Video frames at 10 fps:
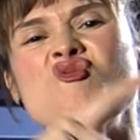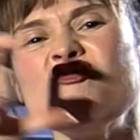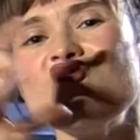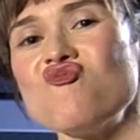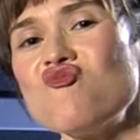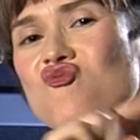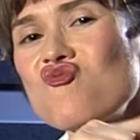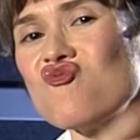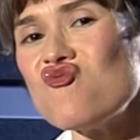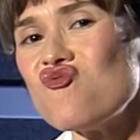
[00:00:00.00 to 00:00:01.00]
Finally,
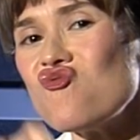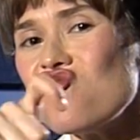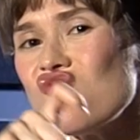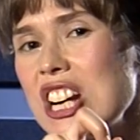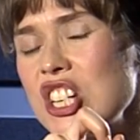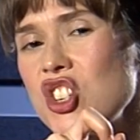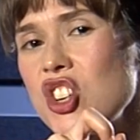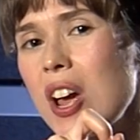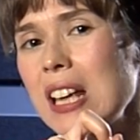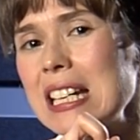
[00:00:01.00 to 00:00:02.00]
this man
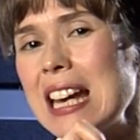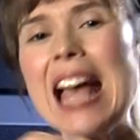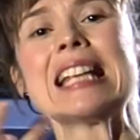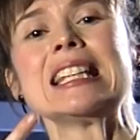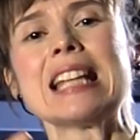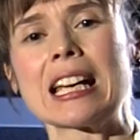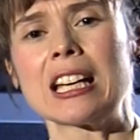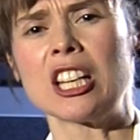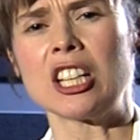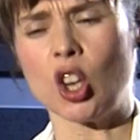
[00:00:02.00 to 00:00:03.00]
is
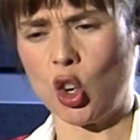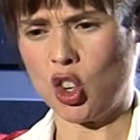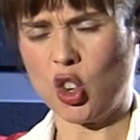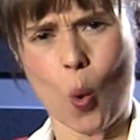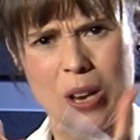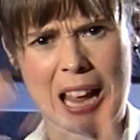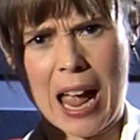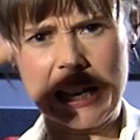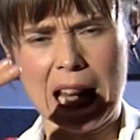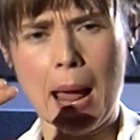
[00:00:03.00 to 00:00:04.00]
King Richard
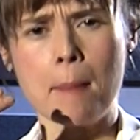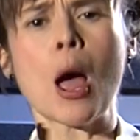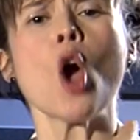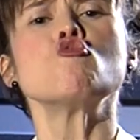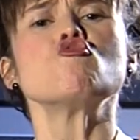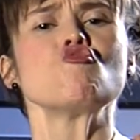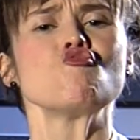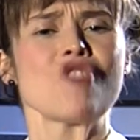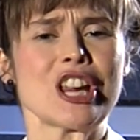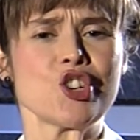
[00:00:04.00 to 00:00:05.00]
II, and the sign name
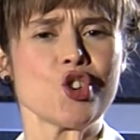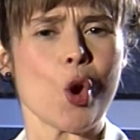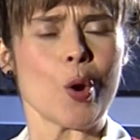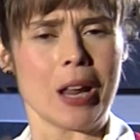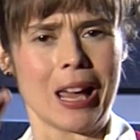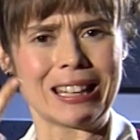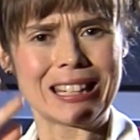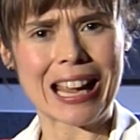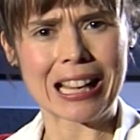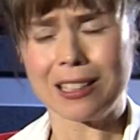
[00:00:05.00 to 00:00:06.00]
I'll use
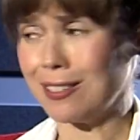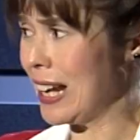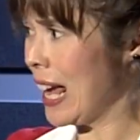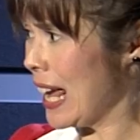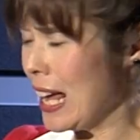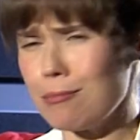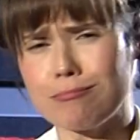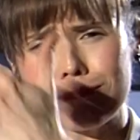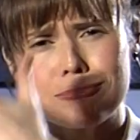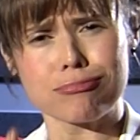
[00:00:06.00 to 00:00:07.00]
is like this.
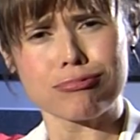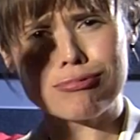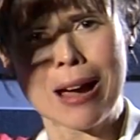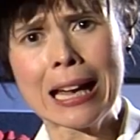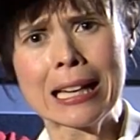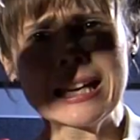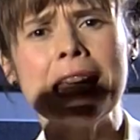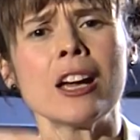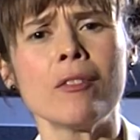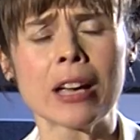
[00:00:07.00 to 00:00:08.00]

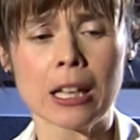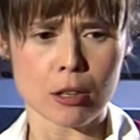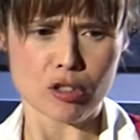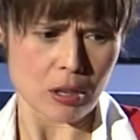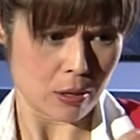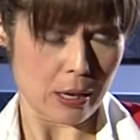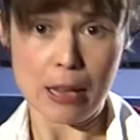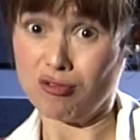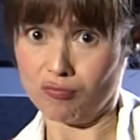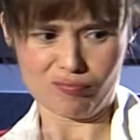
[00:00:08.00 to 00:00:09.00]
He was
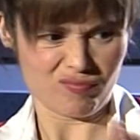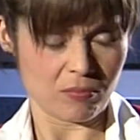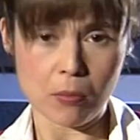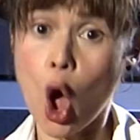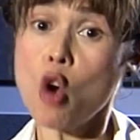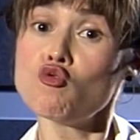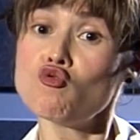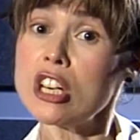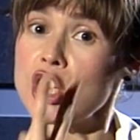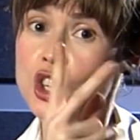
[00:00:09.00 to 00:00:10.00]
also a
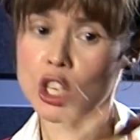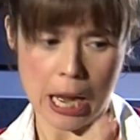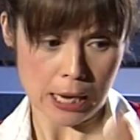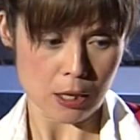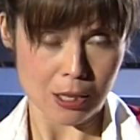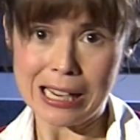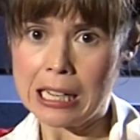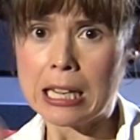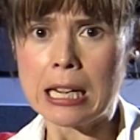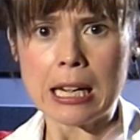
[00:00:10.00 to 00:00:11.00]
previous ruler of England, so
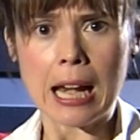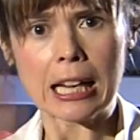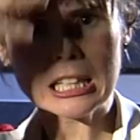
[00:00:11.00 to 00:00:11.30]
the order